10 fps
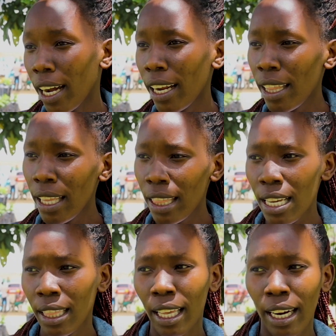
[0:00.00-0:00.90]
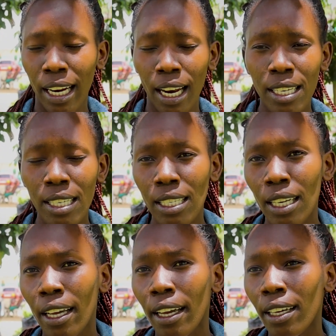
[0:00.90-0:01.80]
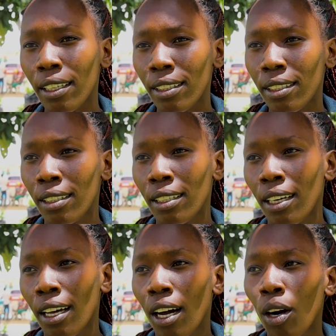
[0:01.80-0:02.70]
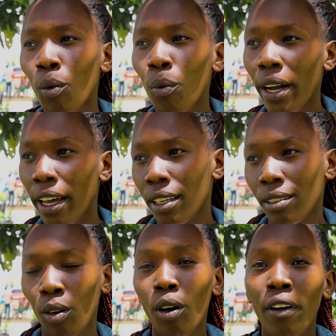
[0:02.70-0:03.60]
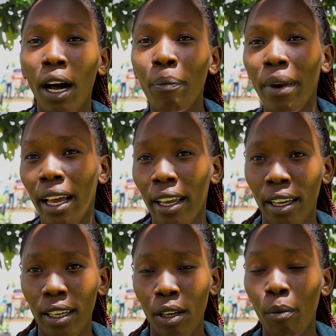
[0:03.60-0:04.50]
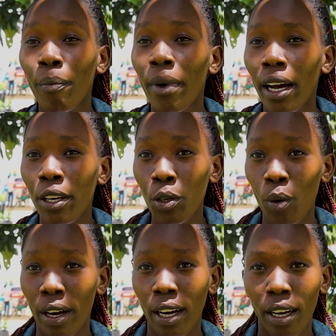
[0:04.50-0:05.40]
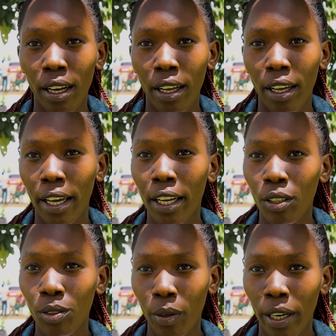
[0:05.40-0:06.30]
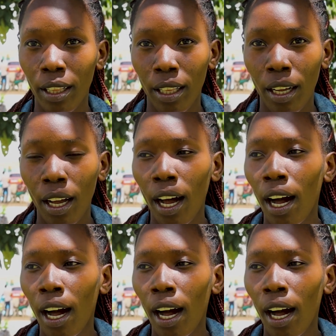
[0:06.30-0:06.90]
Another thing that I learned is ways of applying manure in soil.